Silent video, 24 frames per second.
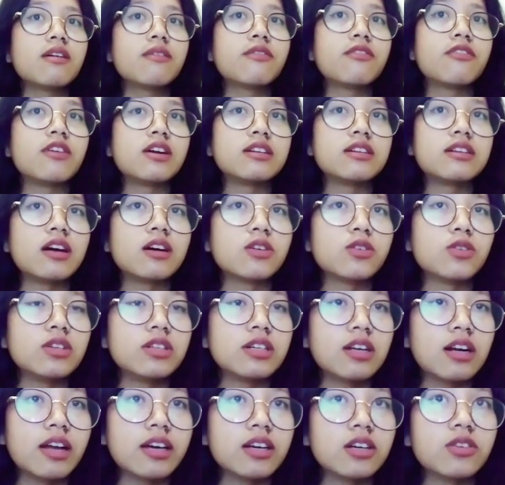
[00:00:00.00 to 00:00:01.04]

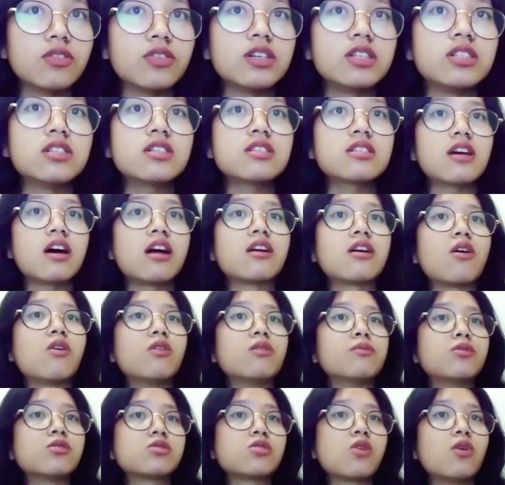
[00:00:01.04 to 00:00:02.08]
vernacular languages are
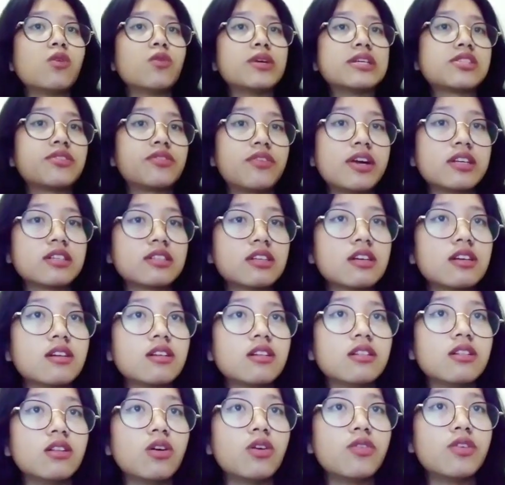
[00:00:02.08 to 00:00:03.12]
almost always ranked
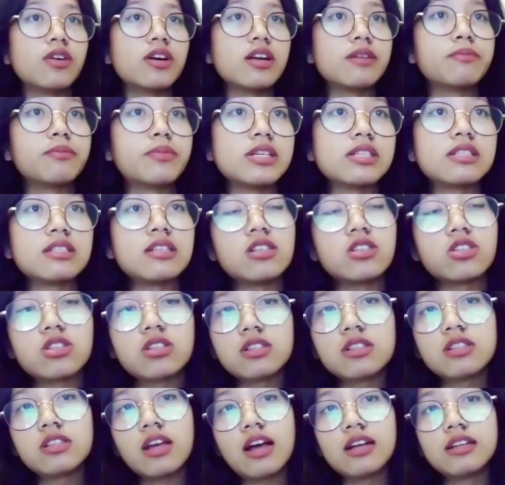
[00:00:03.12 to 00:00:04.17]
lower in
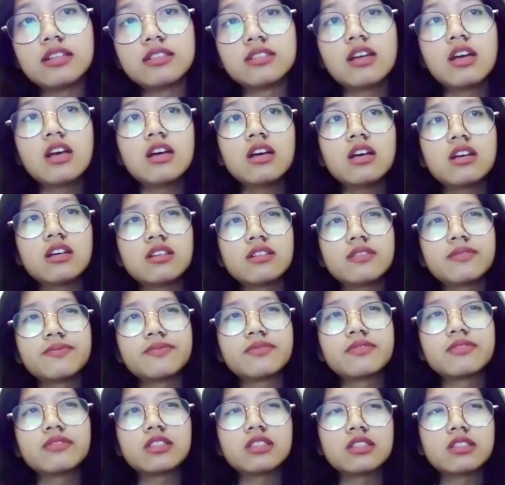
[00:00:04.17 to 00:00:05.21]
prestige than
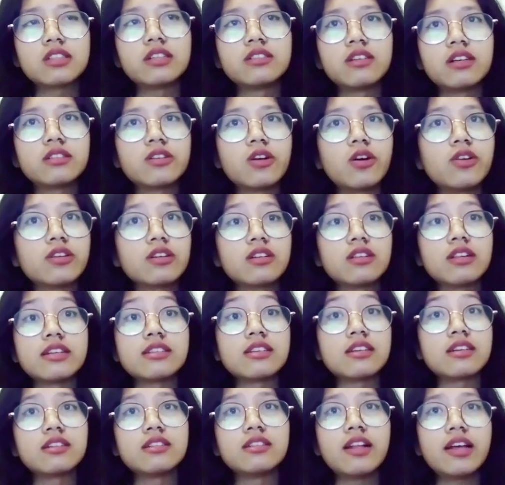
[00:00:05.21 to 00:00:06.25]
standard or
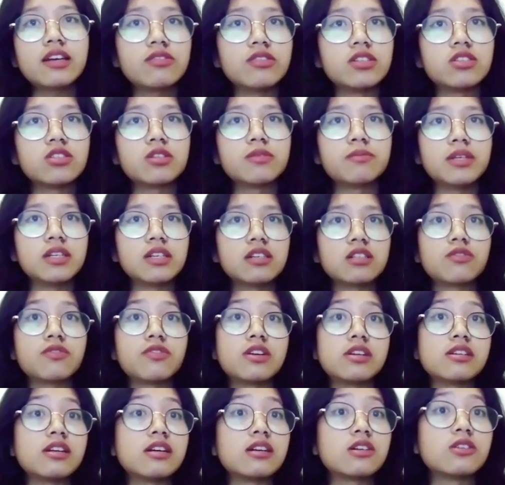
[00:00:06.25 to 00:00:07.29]
classical language because
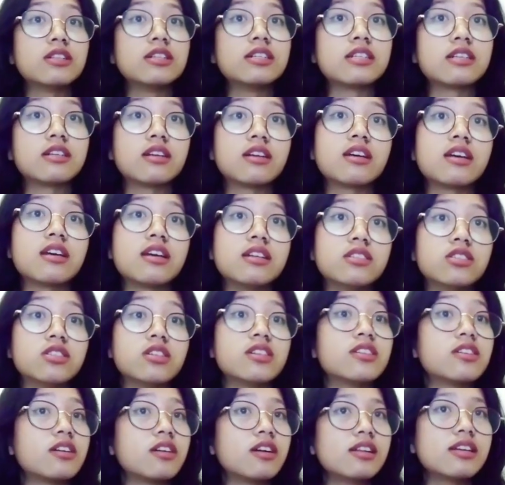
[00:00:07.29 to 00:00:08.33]
vernacular in
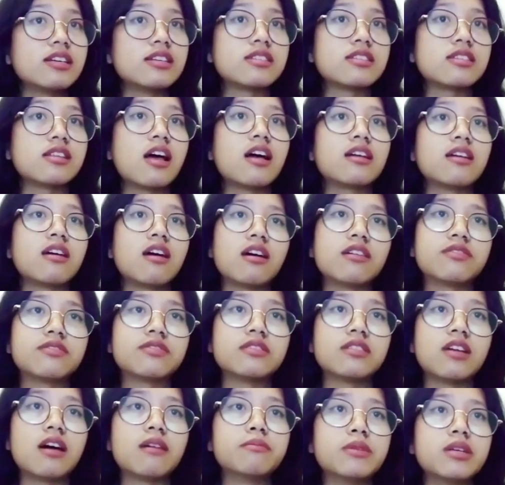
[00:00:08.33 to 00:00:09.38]
general
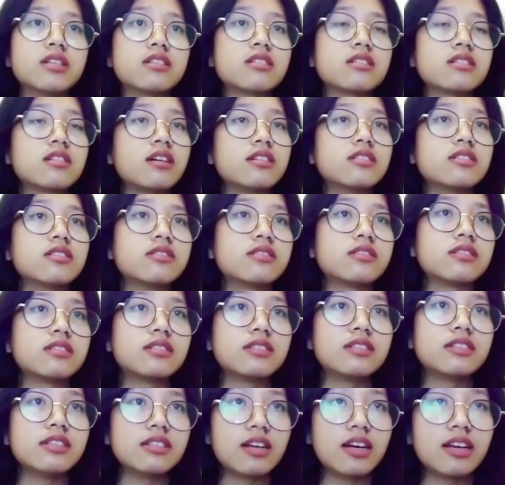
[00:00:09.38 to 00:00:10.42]
have not been
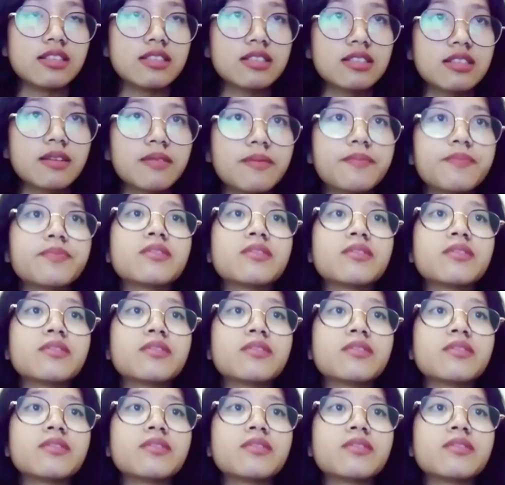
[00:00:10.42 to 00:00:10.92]
standardized.